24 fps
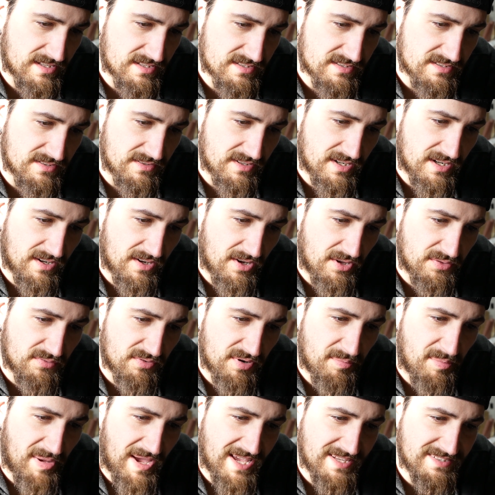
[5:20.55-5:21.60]
So we're gonna go
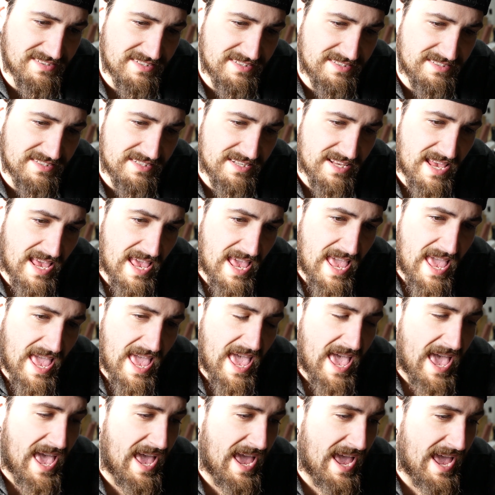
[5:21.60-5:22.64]
3 passes,
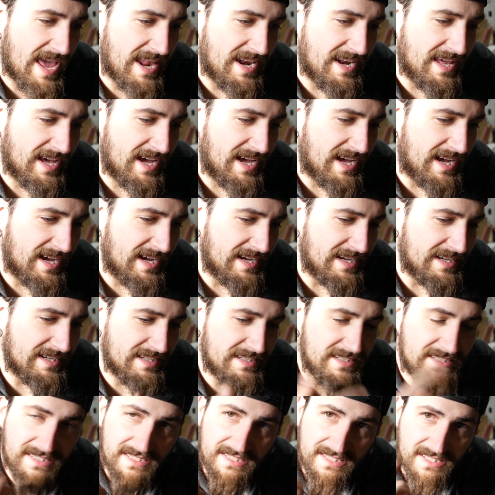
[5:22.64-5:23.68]
and
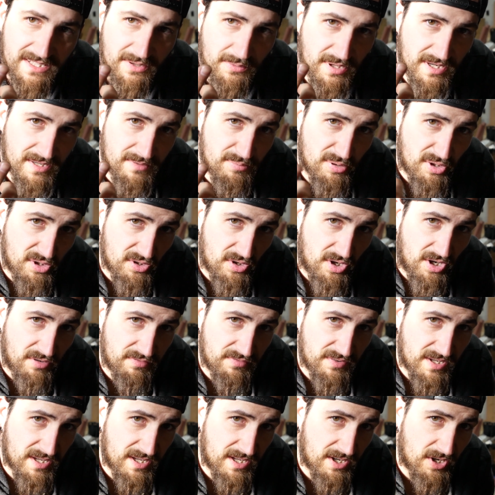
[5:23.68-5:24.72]
then we're gonna pull it
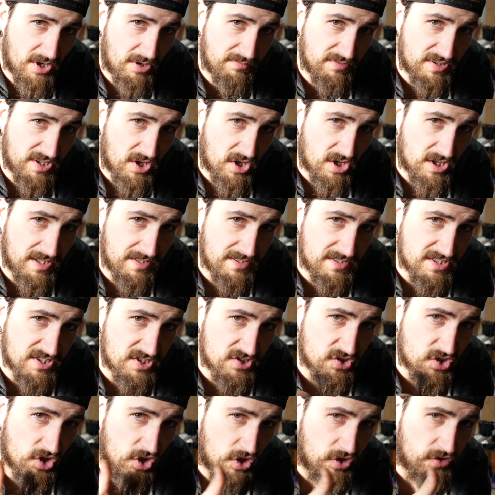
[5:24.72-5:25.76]
off, and hopefully our
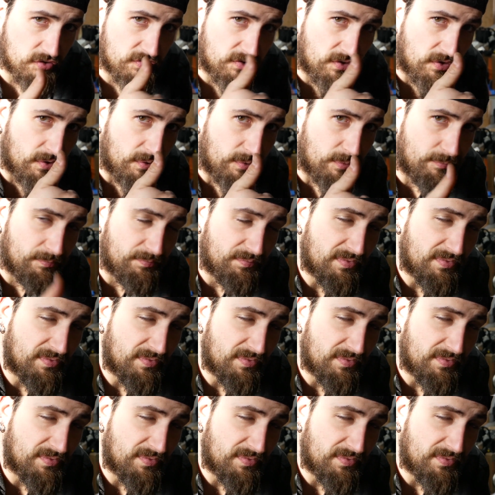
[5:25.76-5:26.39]
clearances are good. So